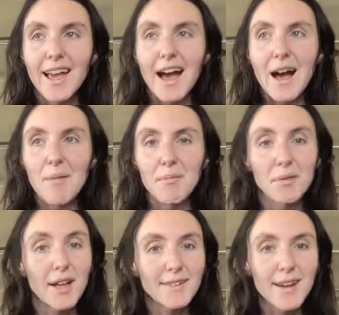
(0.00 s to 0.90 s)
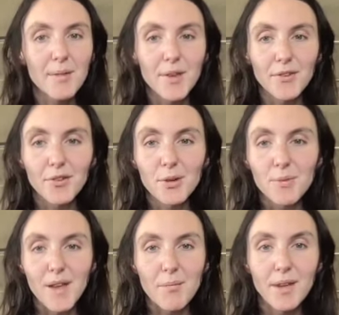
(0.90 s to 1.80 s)
Lots of times I'll scoop
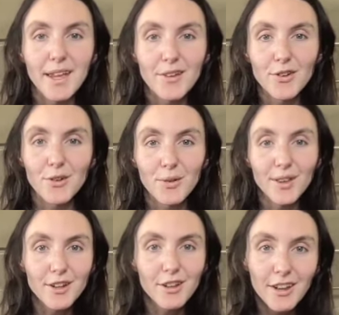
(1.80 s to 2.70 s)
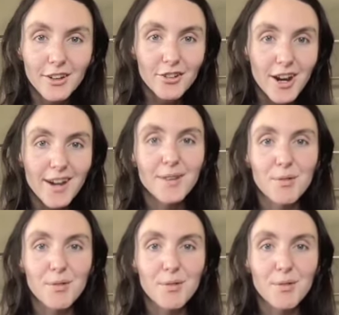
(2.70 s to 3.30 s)
some into littler jars,